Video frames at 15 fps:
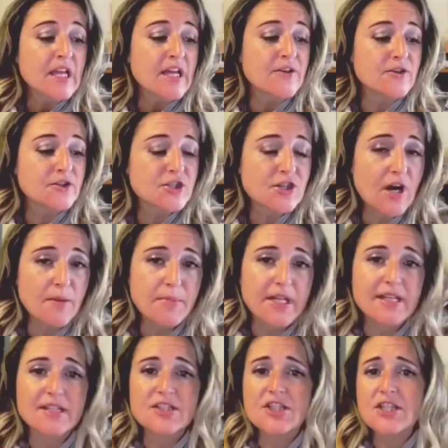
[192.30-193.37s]
and they're
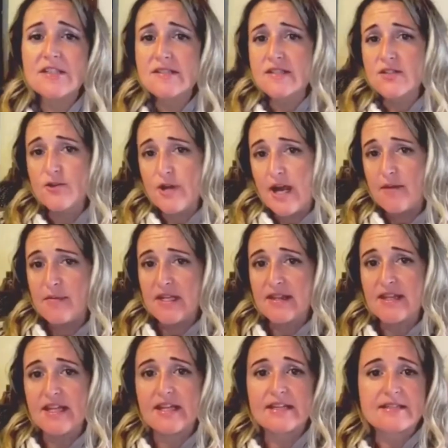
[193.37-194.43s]
shopping and she's just grabbing
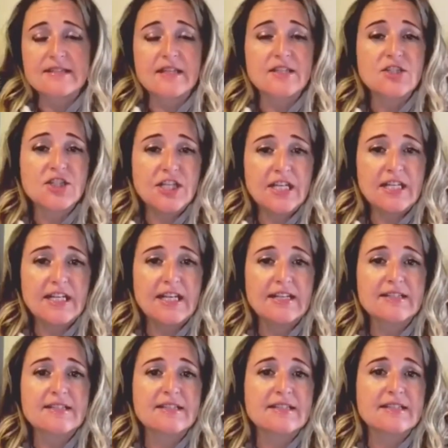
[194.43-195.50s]
things that she
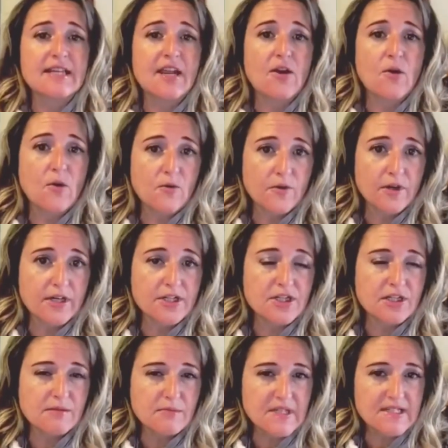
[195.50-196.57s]
needs to stay over because
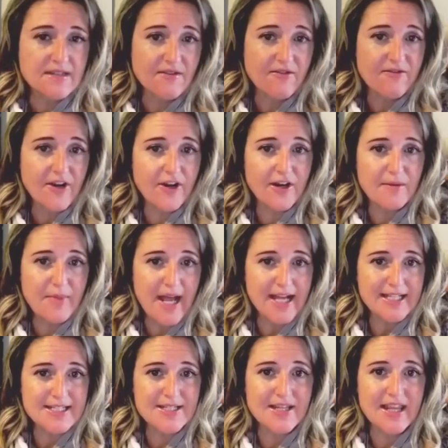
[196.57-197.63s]
she missed the ferry
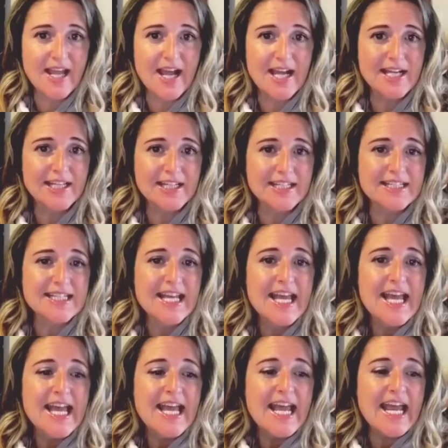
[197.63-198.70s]
back to the island.
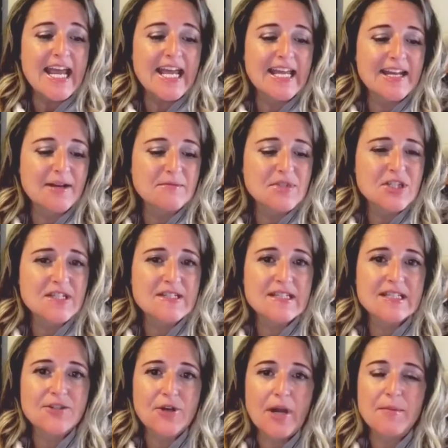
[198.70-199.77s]
And she's
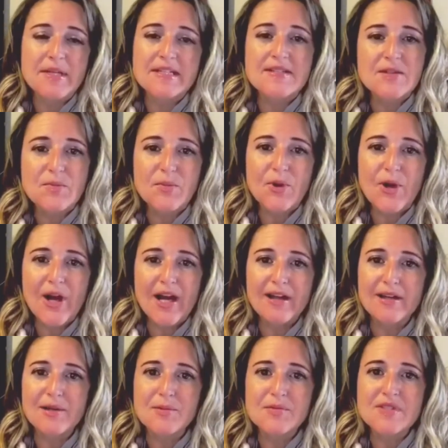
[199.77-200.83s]
just grabbing simple
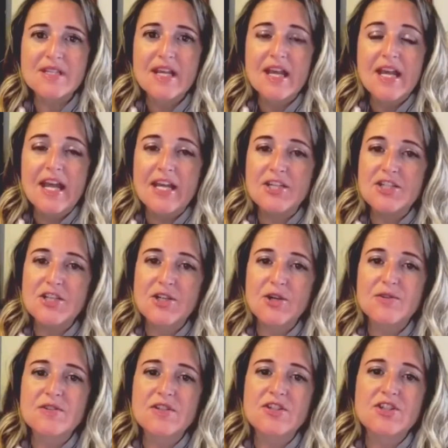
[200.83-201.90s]
items, and she
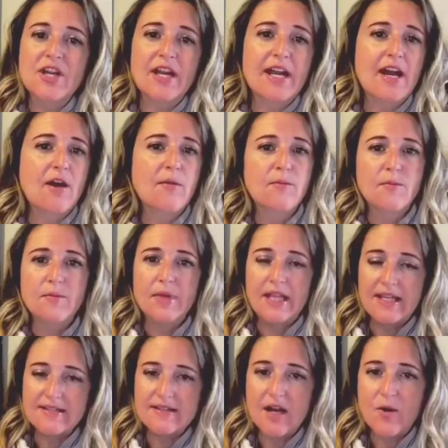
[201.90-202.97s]
goes to check out.
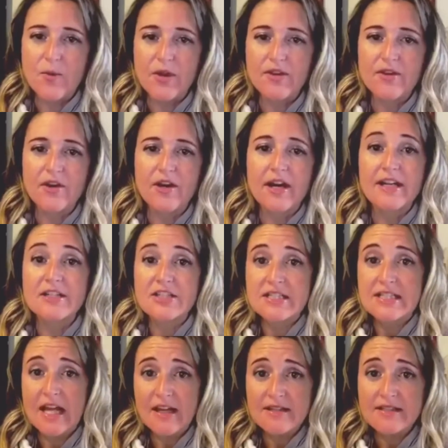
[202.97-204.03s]
He's not with her, and she
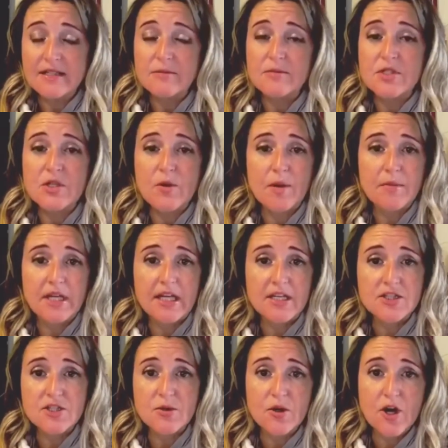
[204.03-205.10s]
texts him, "Do you want me to
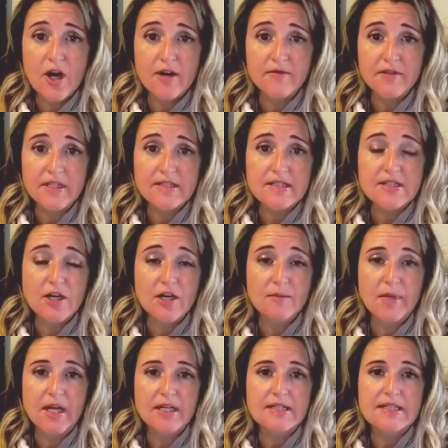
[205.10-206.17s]
get you a coffee at
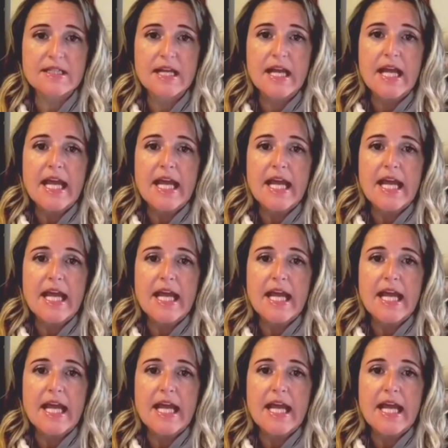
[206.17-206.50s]
Starbucks?"